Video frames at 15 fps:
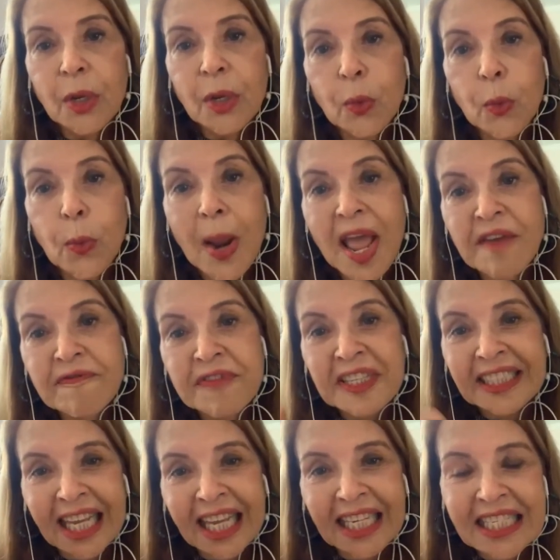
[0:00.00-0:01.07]

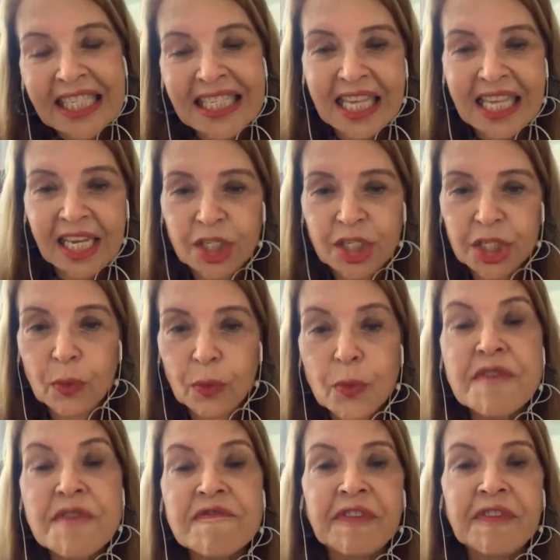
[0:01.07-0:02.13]
revitalization,
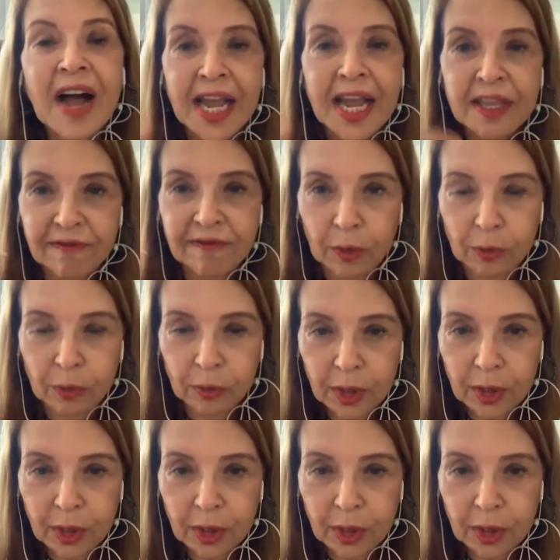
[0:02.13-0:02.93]
revival,